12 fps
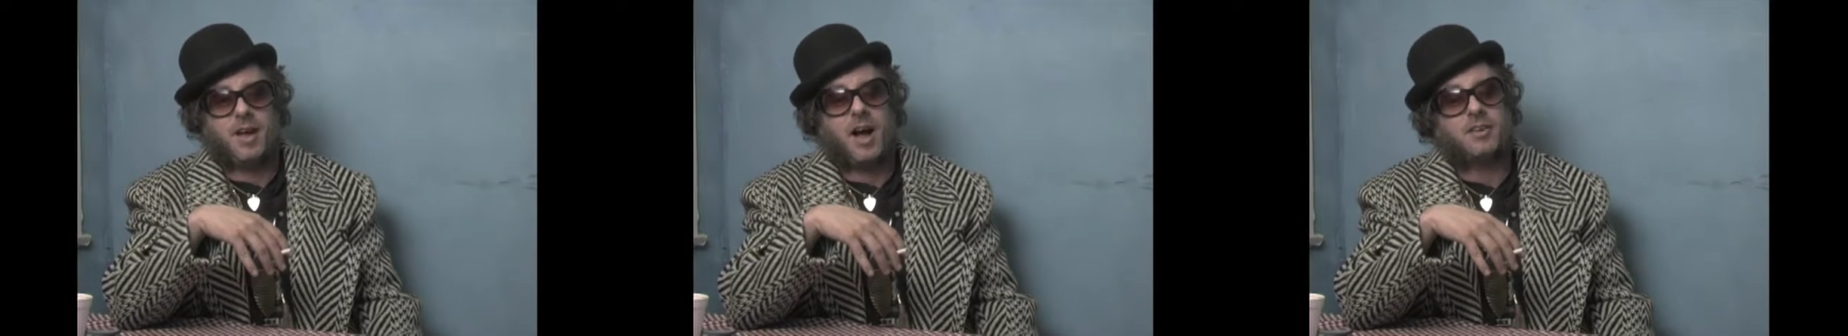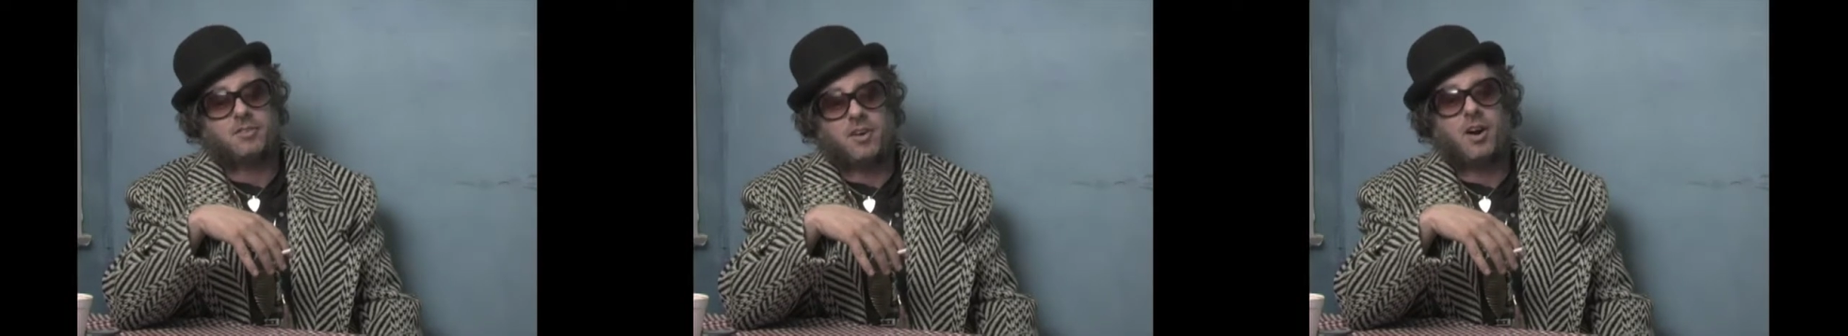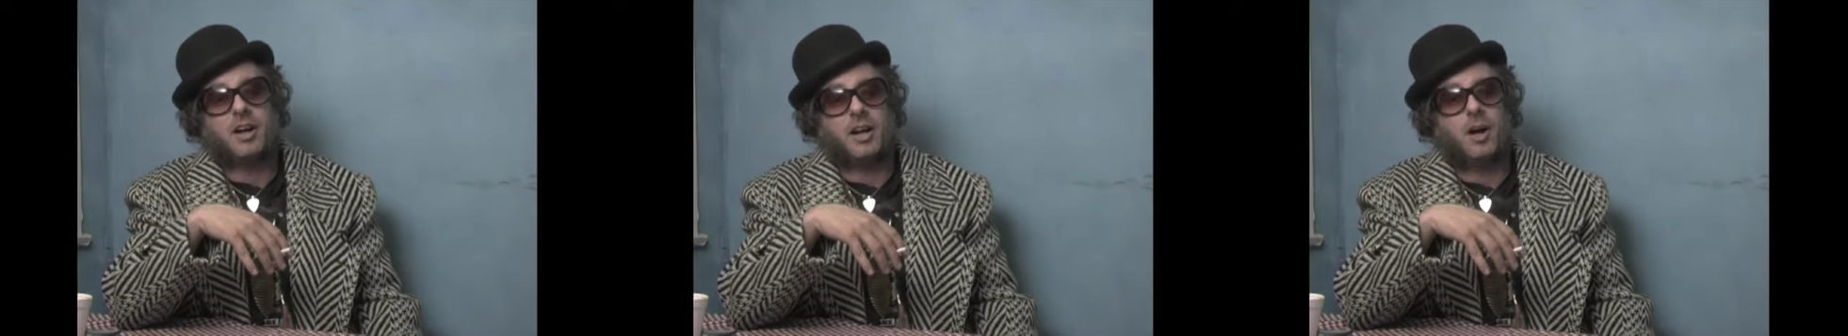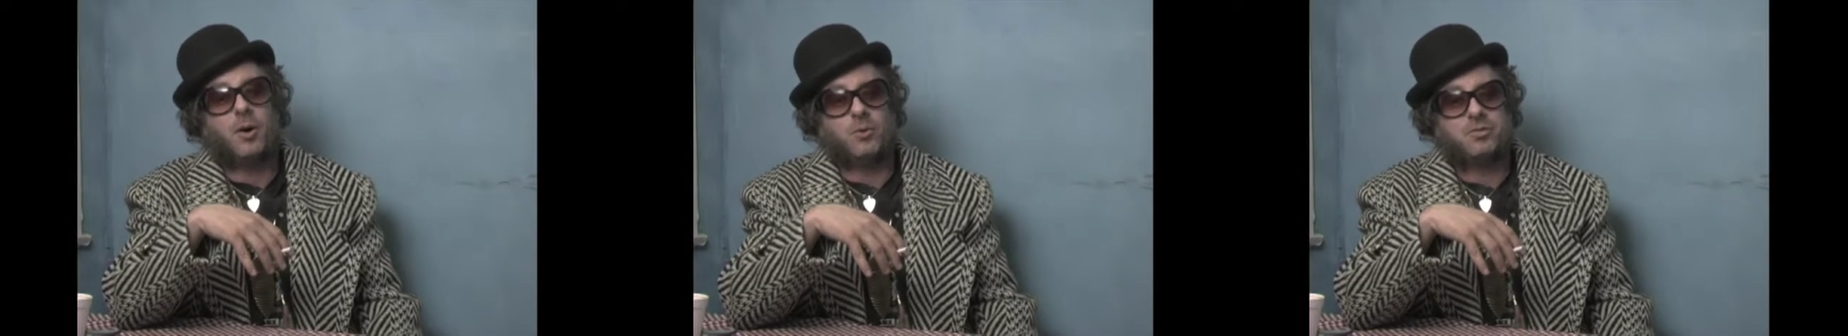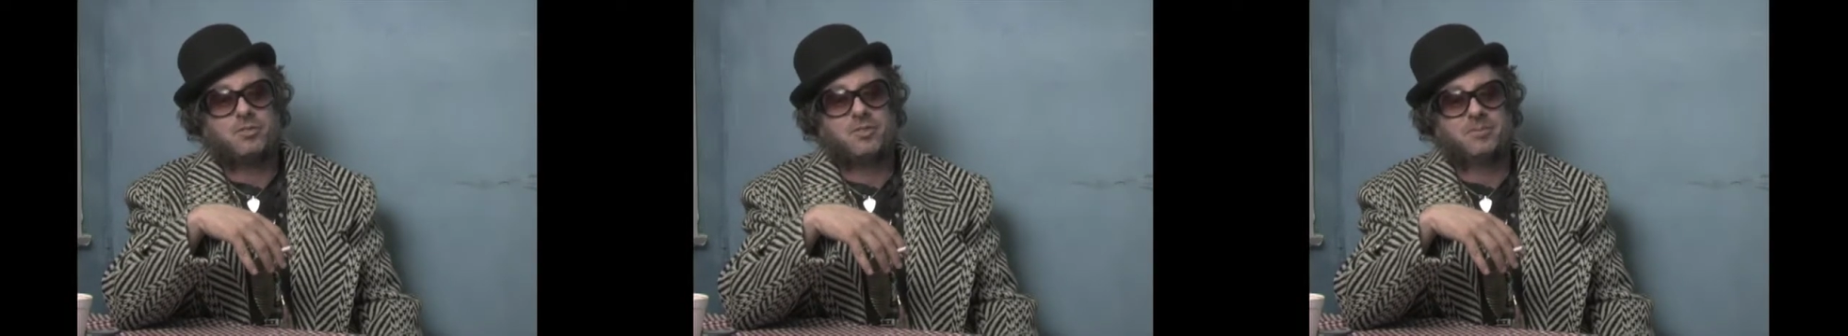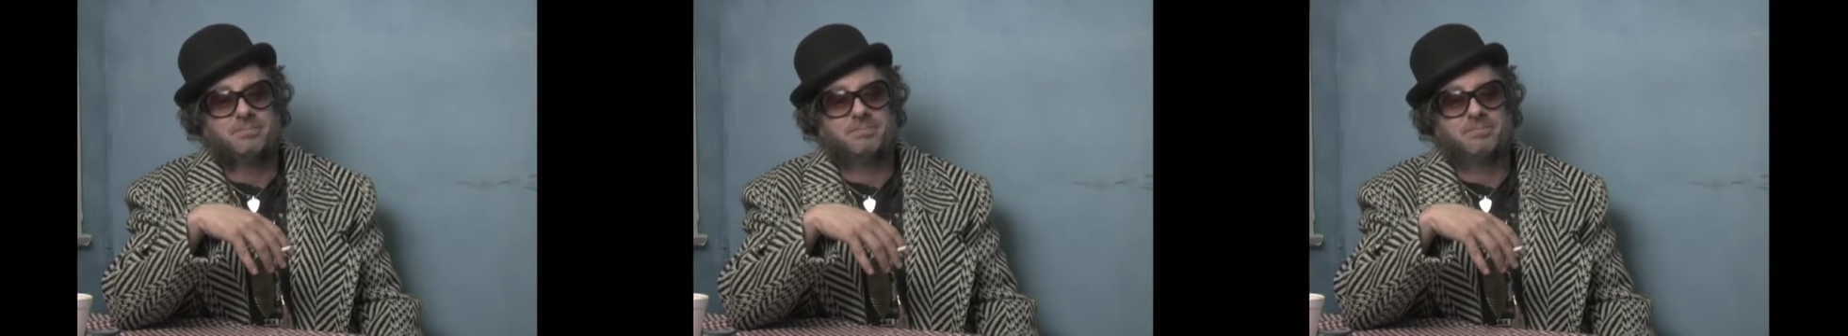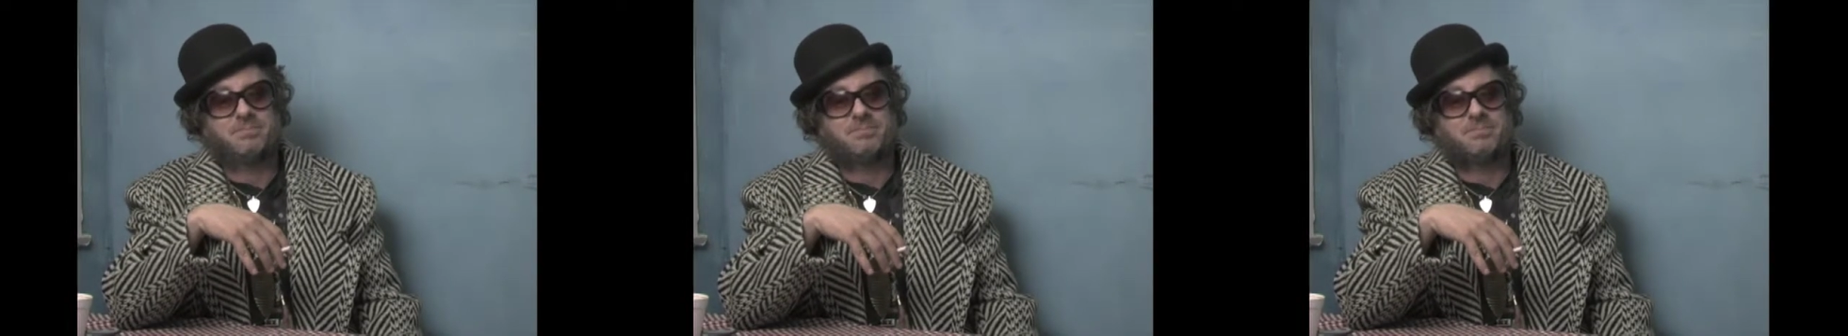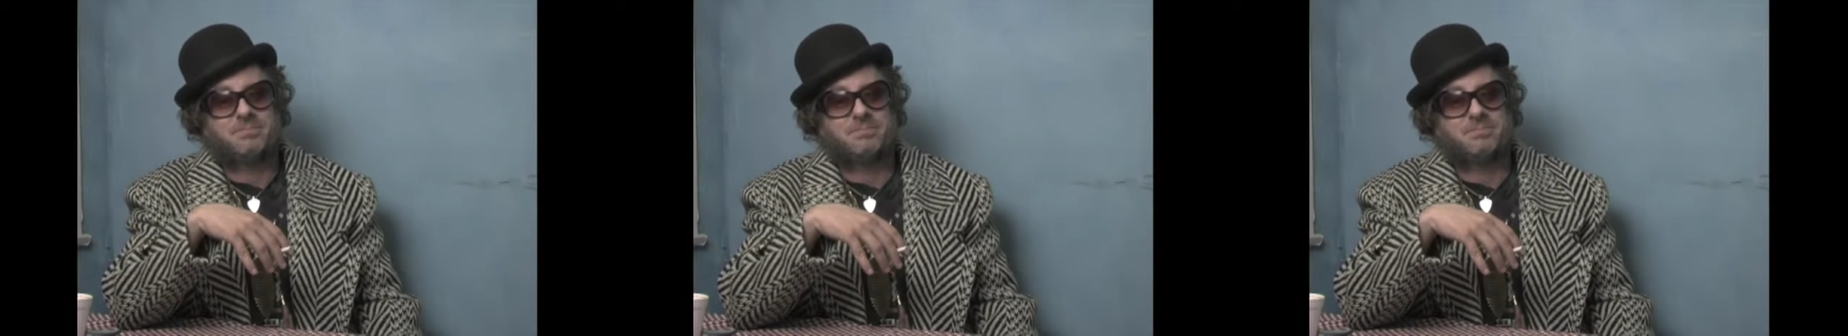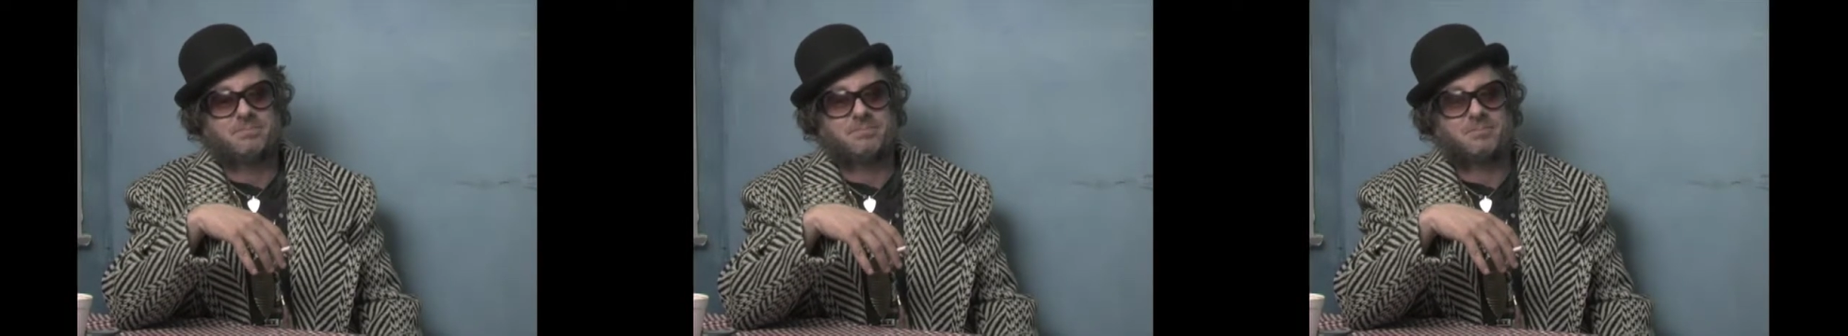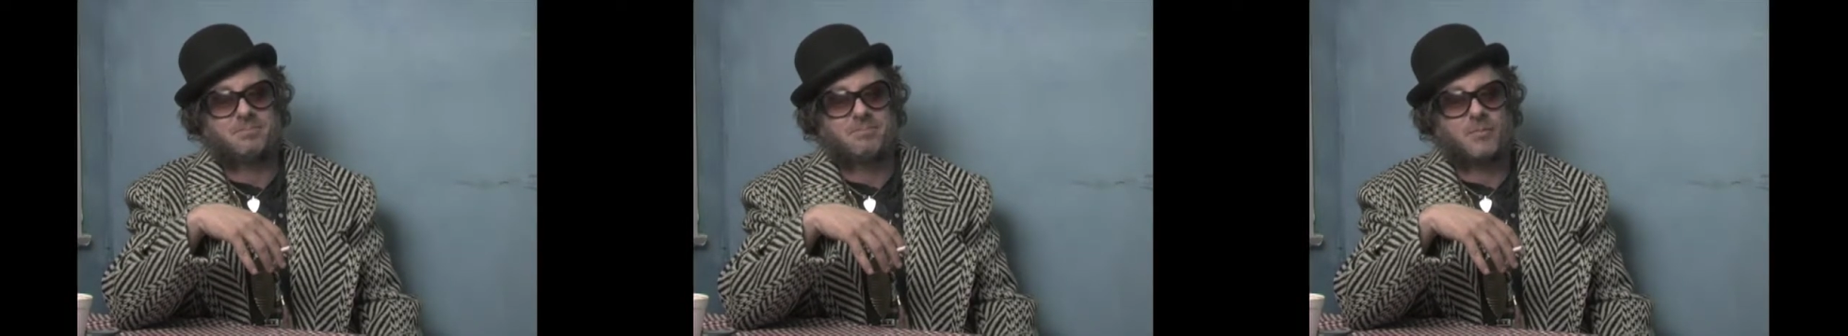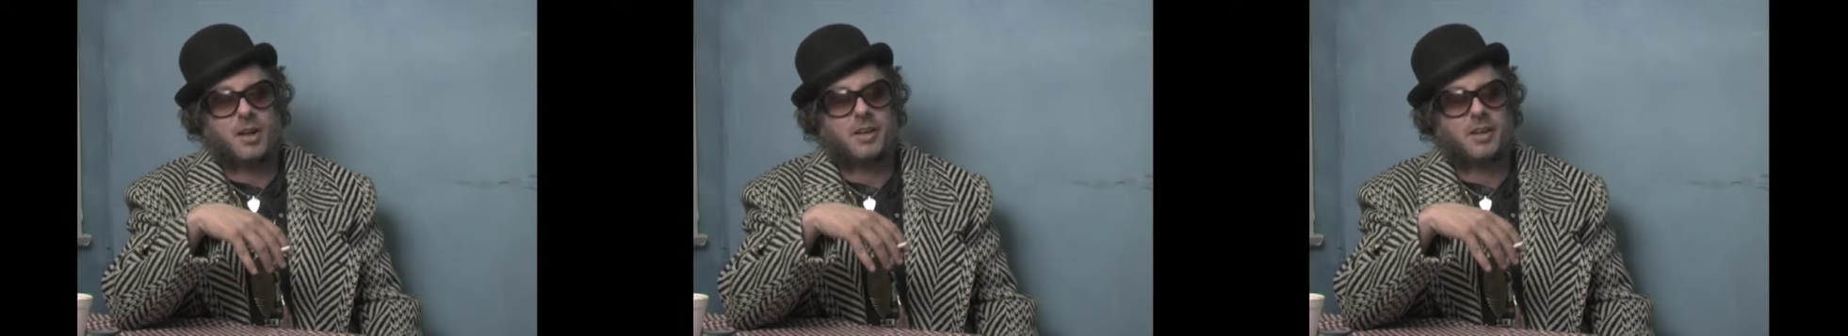I saw a ghost. Really?